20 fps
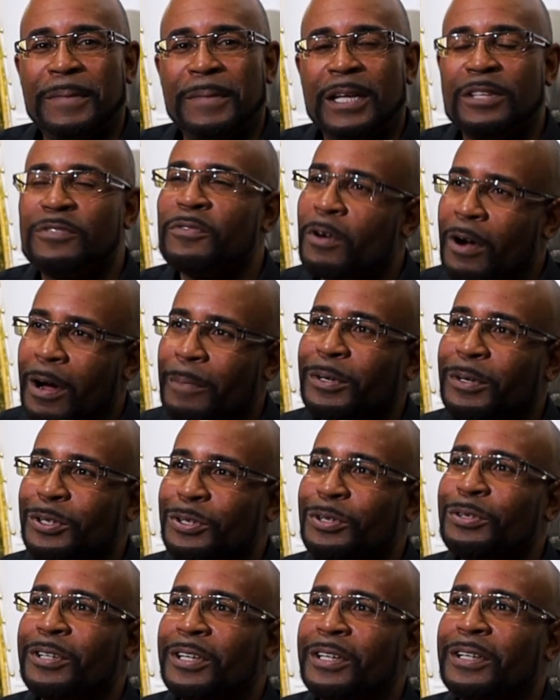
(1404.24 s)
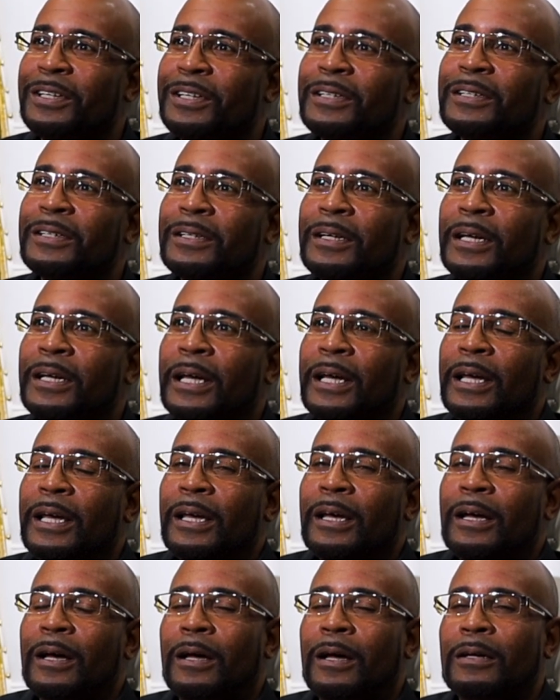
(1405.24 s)
it's for opportunity.
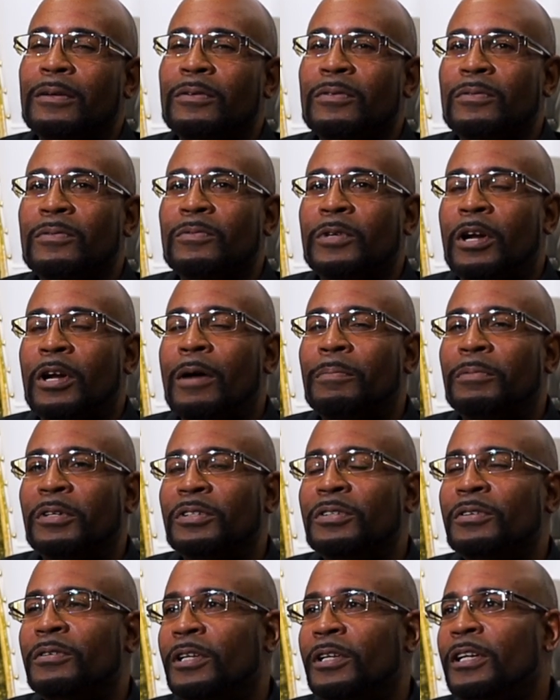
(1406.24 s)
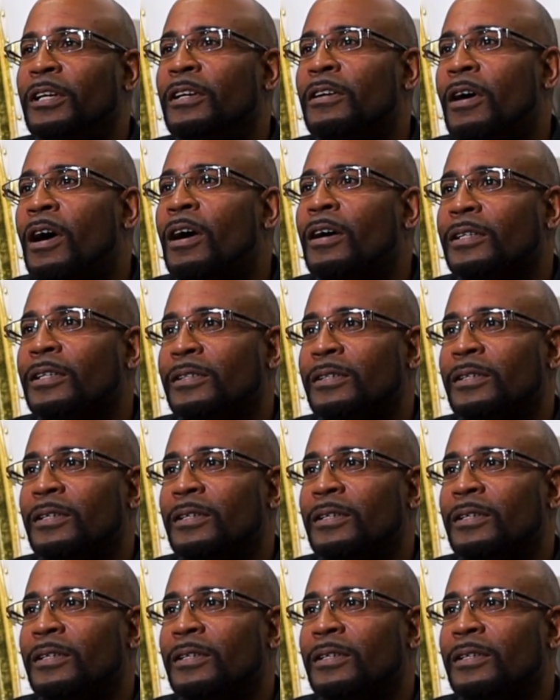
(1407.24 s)
When opportunity knocks,